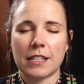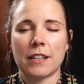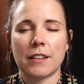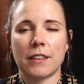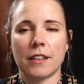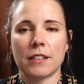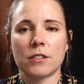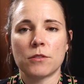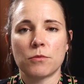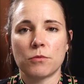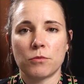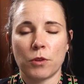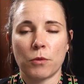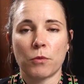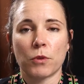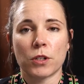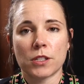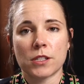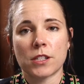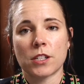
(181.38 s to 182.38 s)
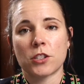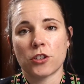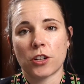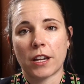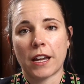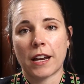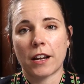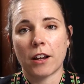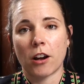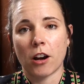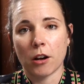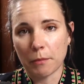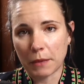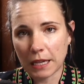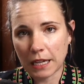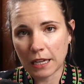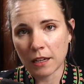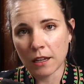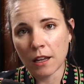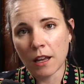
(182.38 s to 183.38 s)
that the words that you're getting are
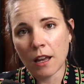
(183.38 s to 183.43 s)
me.